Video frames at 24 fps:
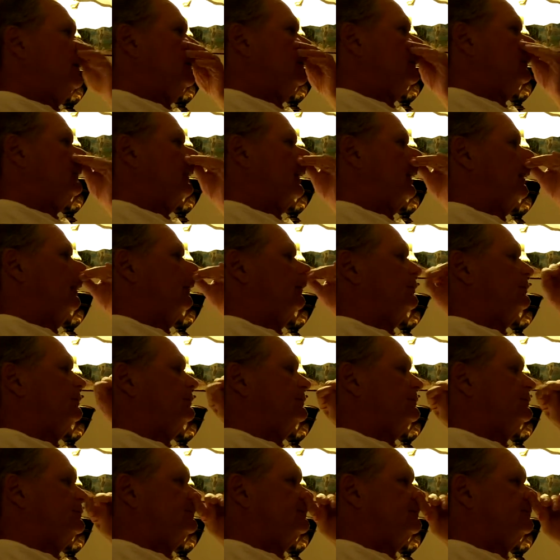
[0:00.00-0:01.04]
So
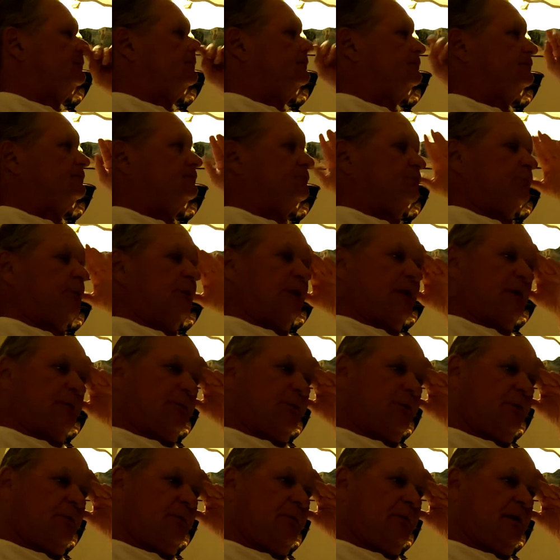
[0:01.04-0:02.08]
when they
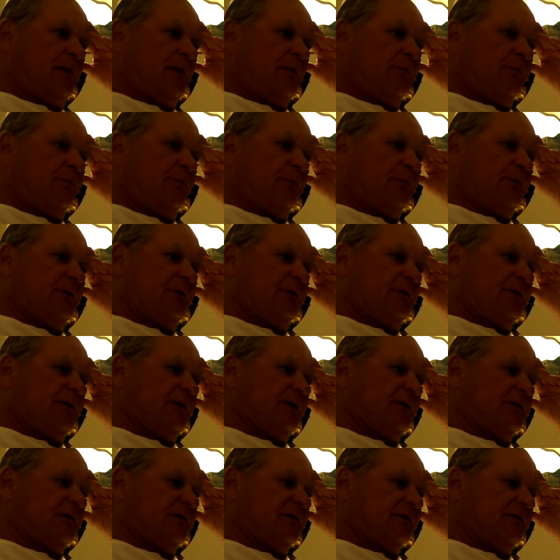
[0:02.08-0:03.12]
put me up on
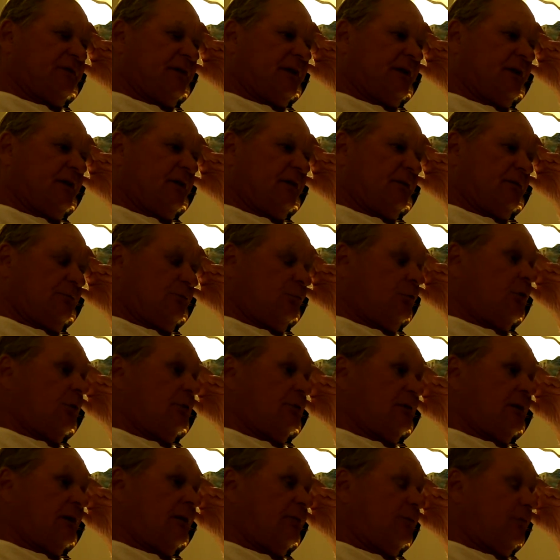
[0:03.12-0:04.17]
intensive care, well,
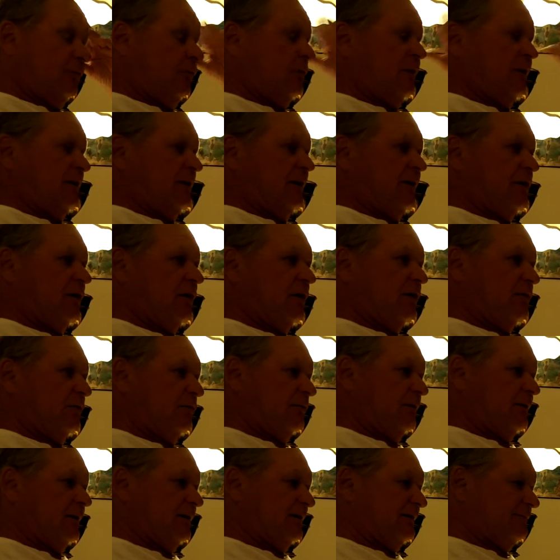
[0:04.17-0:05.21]
double what they
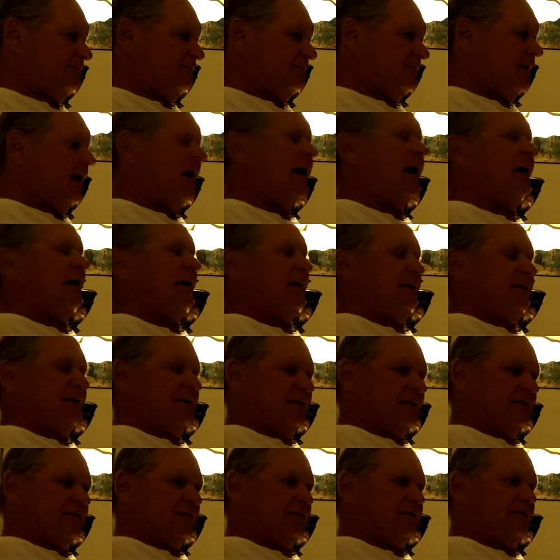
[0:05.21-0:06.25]
call high
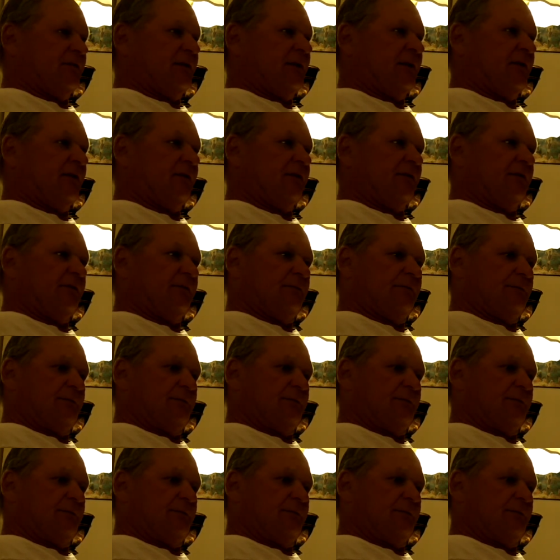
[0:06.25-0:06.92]
intensive care,